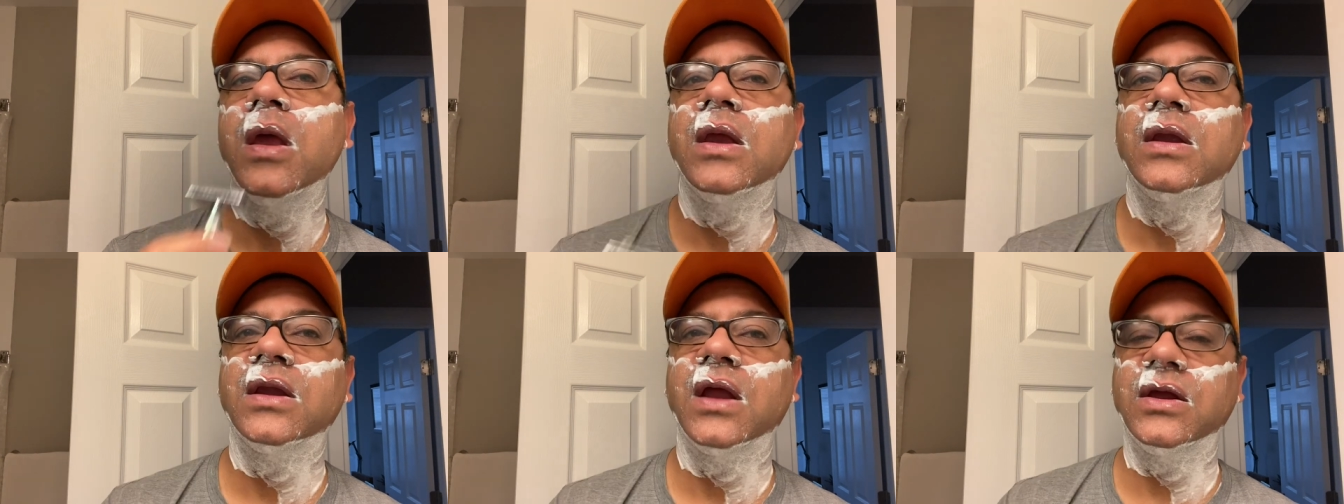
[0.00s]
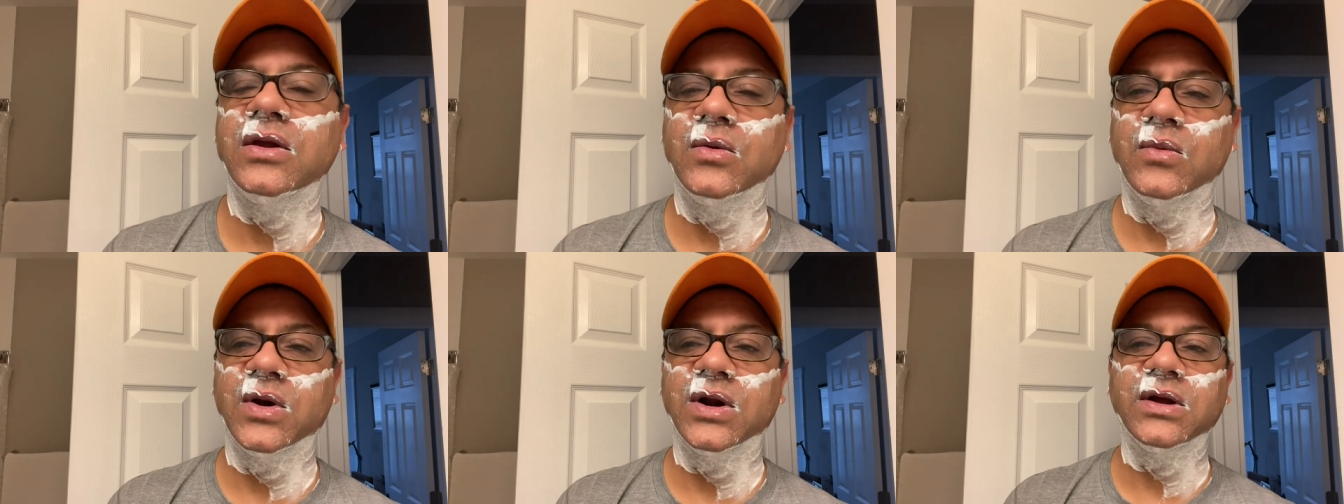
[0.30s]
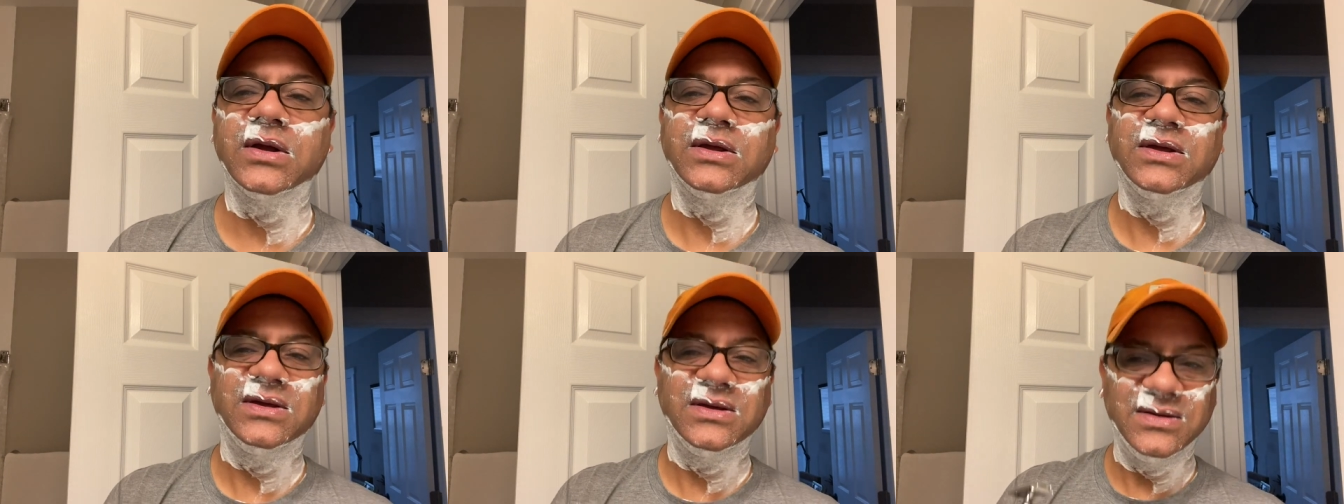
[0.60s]
Now you
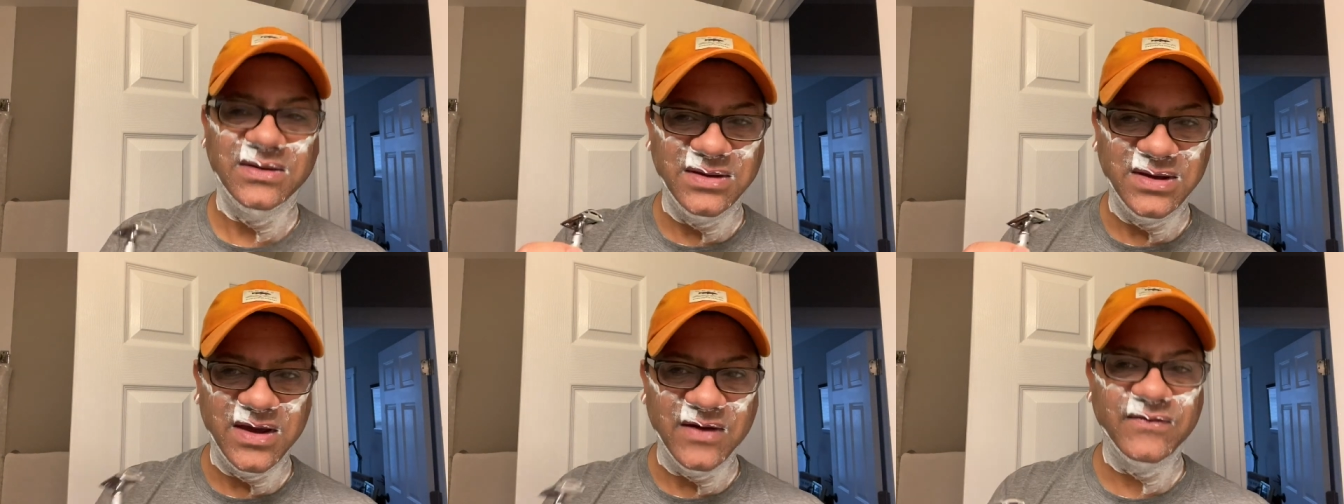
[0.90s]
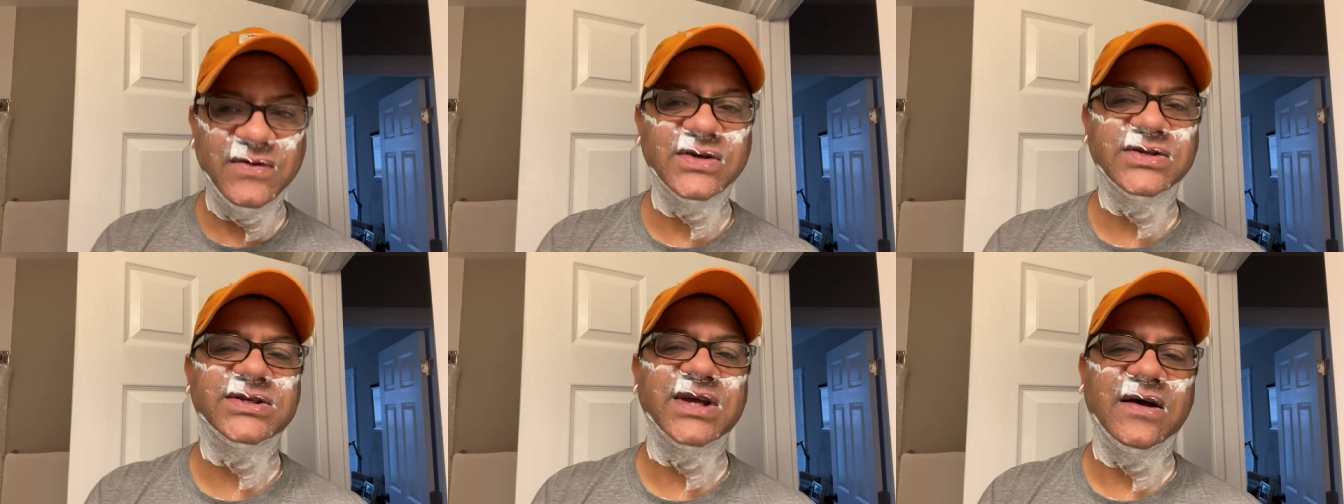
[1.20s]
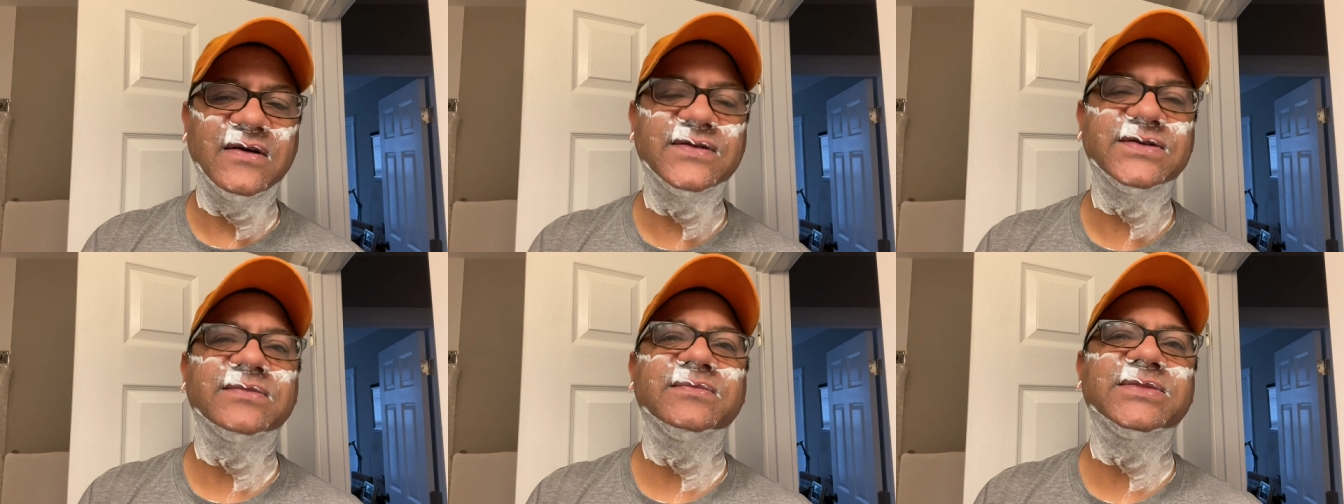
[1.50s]
want to give
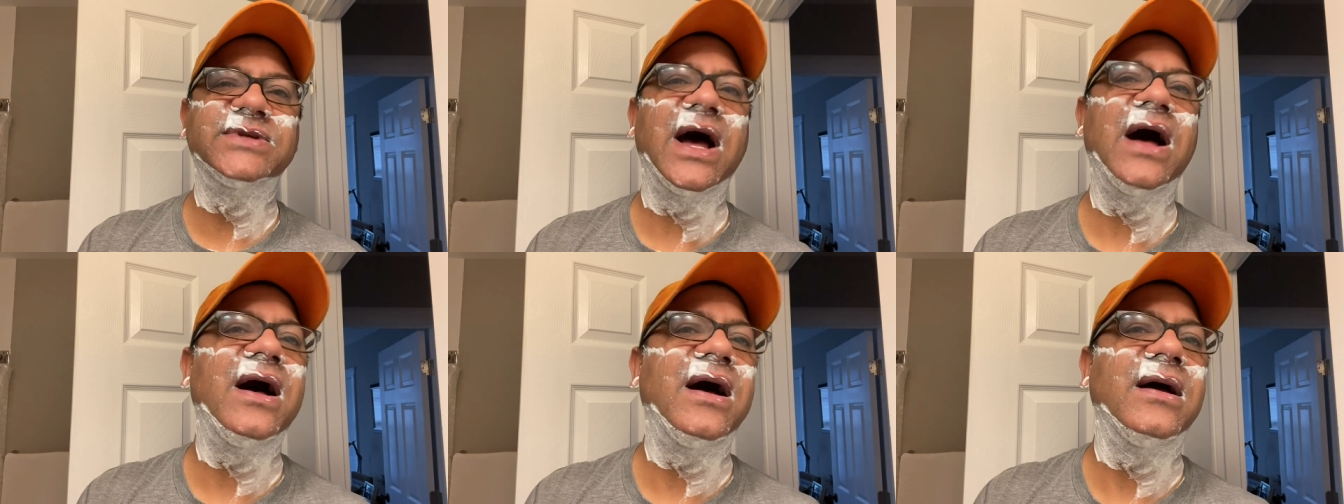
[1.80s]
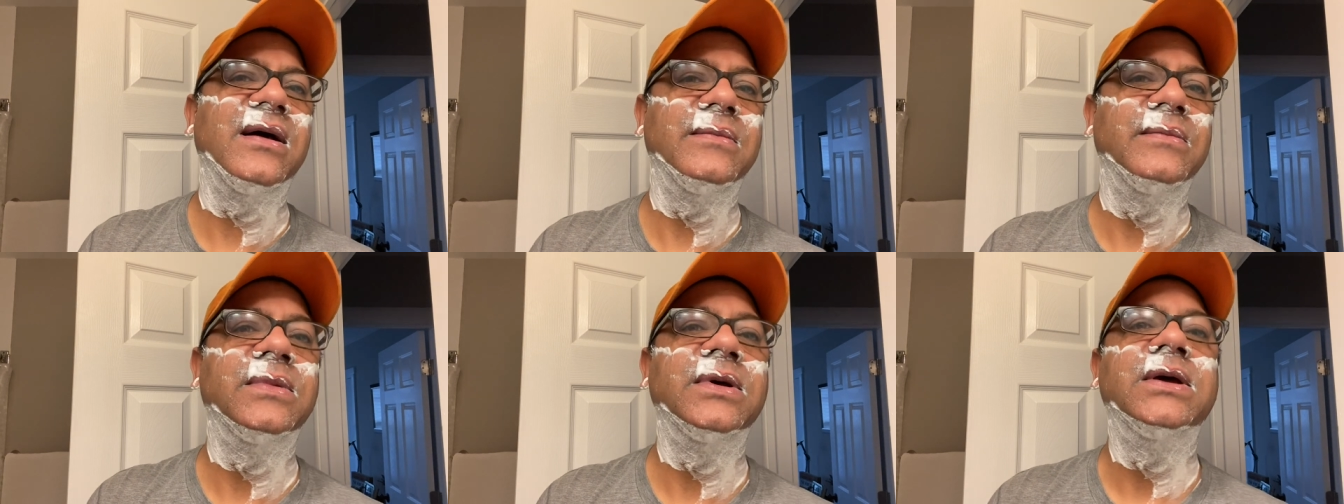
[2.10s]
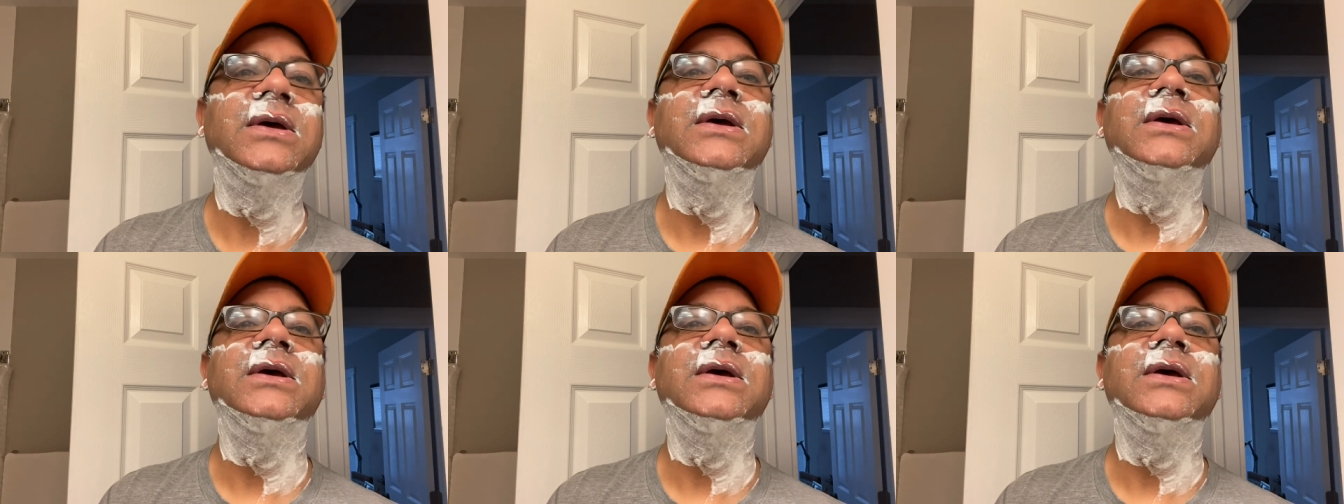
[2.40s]
yourself some time.